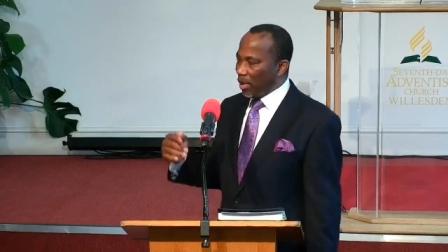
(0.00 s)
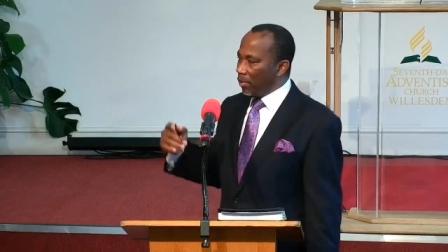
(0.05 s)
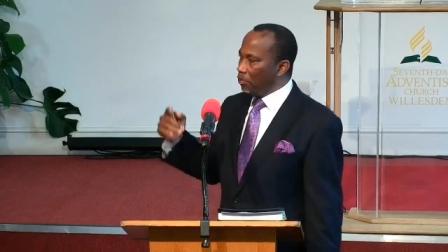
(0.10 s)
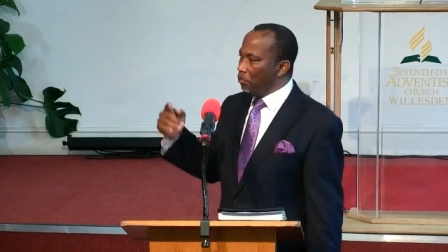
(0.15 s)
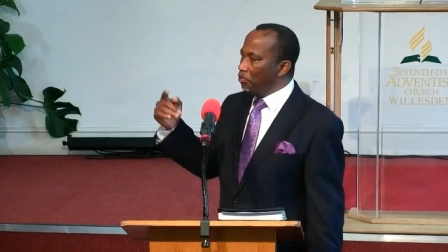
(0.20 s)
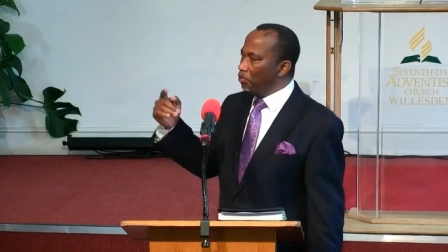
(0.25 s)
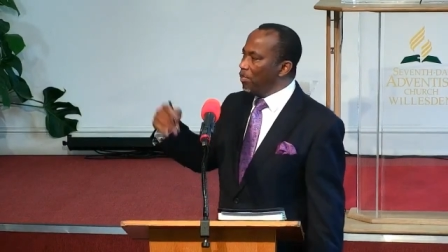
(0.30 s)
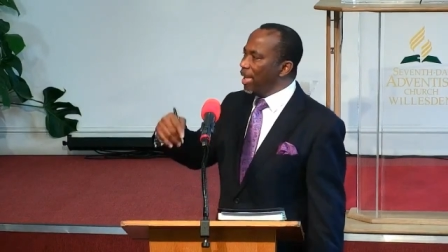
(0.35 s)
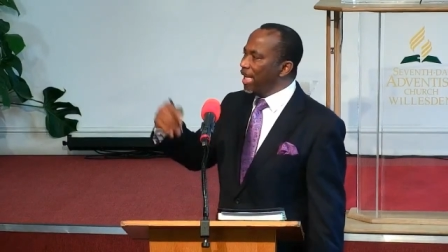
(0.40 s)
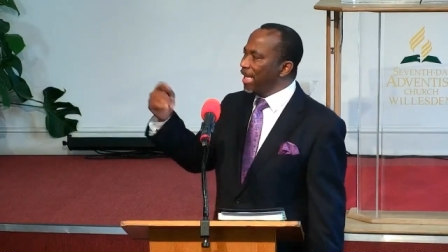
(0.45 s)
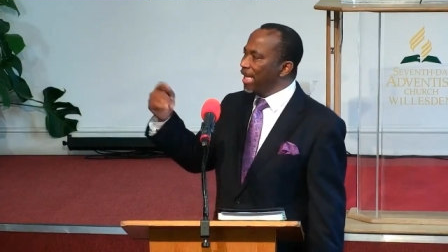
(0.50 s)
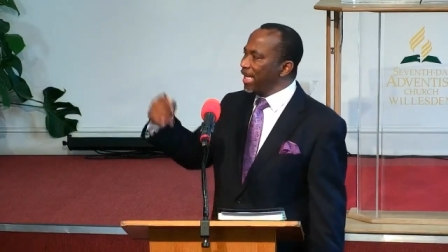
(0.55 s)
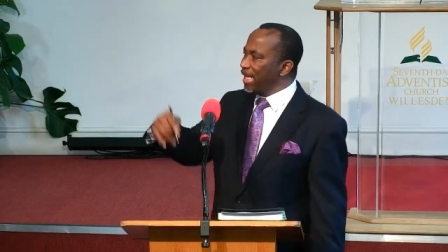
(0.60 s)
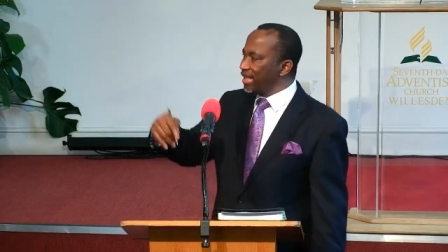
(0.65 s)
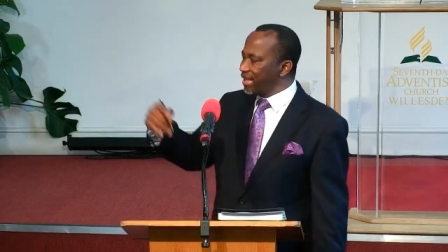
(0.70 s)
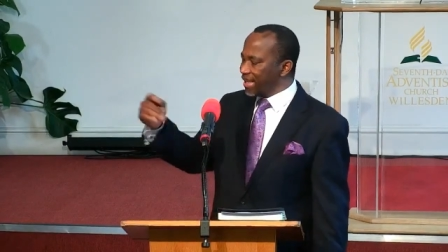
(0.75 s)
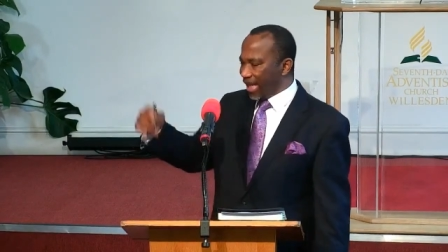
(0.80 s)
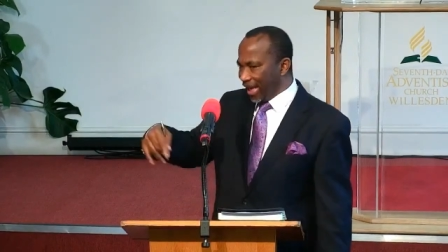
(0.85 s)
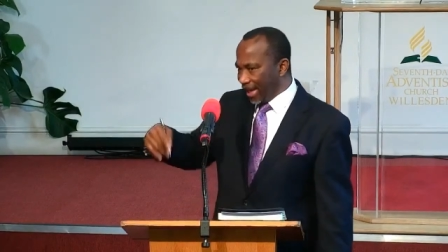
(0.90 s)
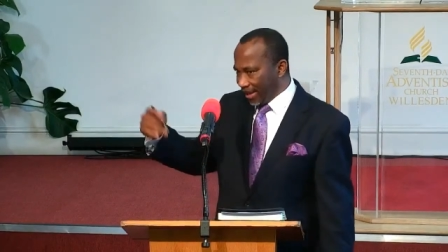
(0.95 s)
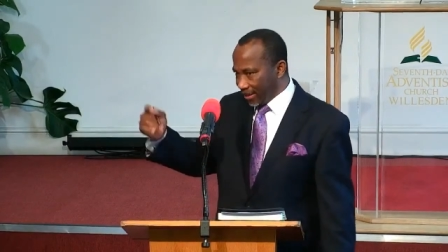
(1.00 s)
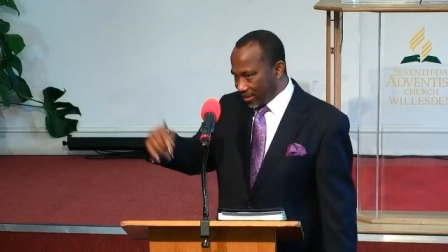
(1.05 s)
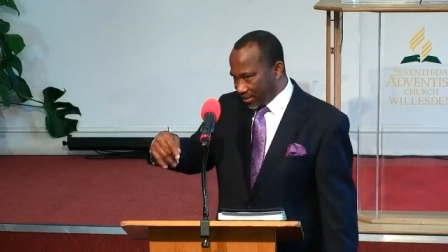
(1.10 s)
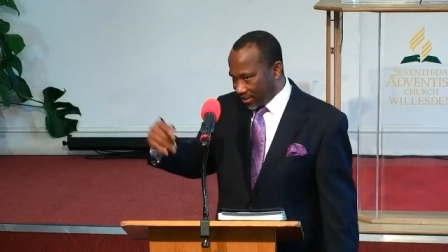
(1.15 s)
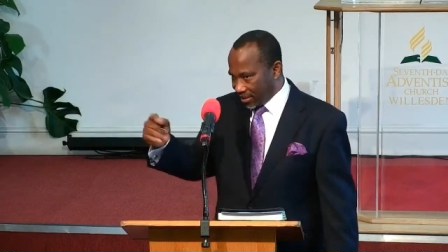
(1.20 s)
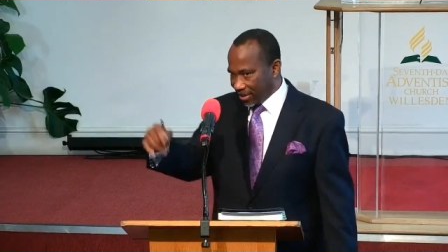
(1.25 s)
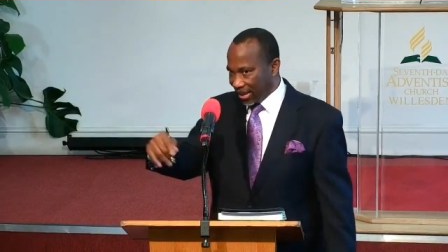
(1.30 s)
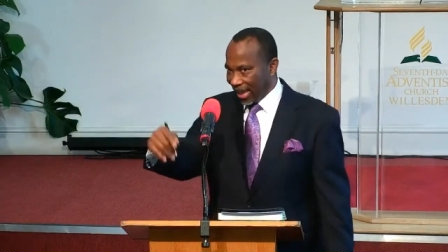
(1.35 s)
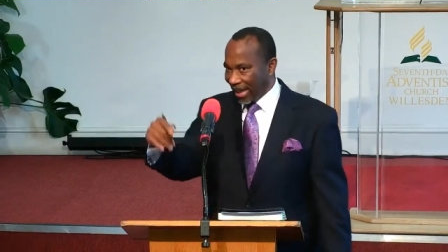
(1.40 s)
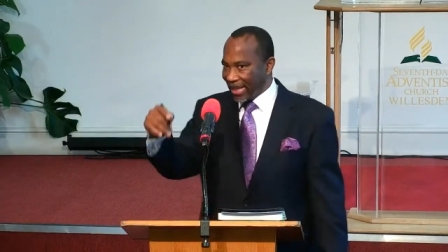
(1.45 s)

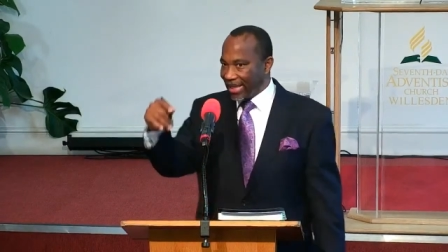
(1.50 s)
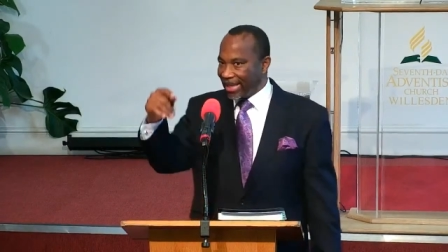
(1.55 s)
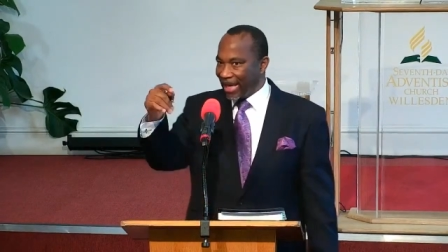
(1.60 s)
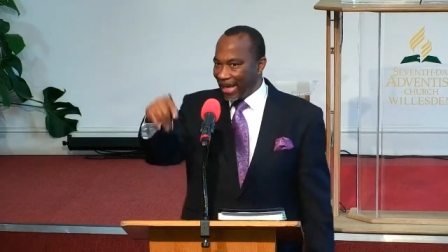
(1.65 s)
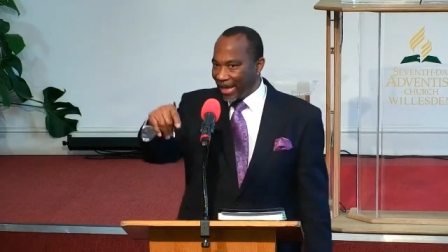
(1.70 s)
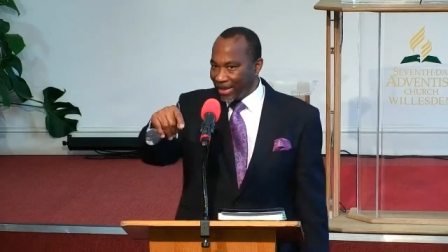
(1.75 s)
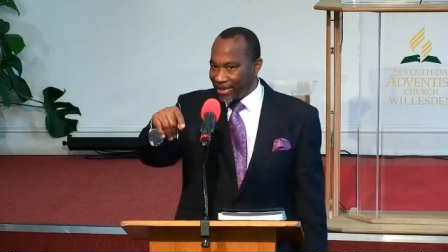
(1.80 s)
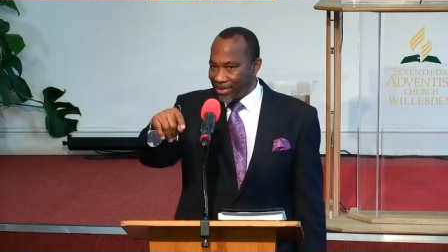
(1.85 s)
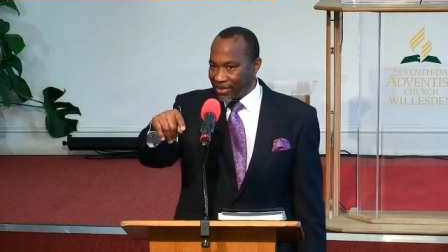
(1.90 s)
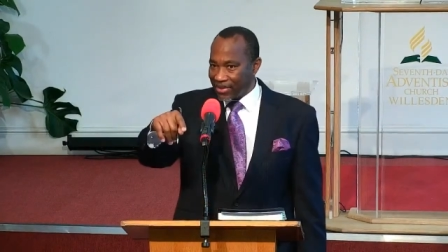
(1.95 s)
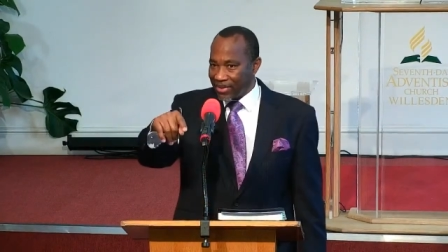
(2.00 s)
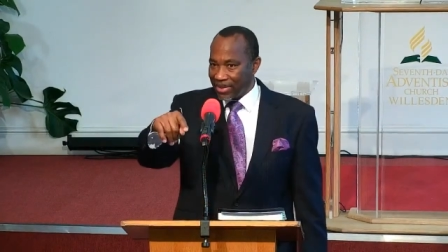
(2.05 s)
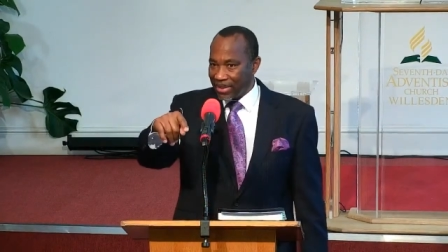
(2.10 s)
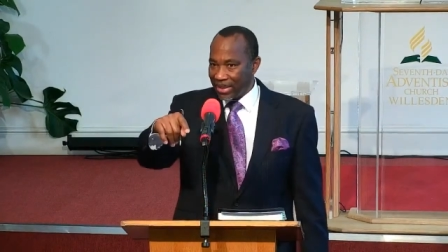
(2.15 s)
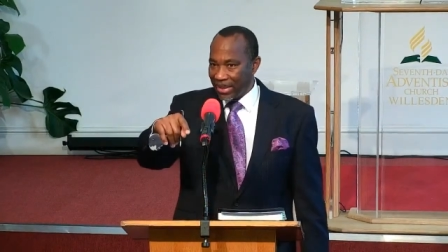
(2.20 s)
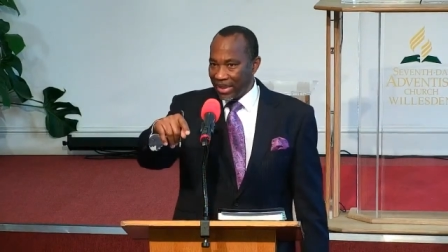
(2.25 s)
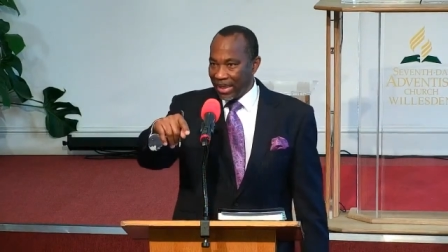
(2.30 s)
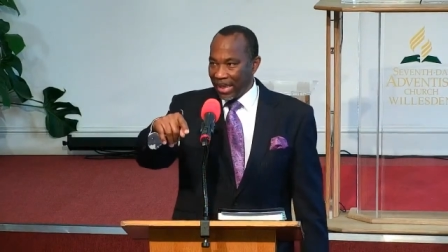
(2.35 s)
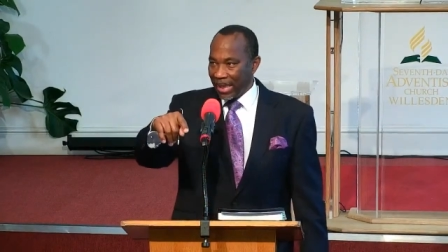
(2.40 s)
militates against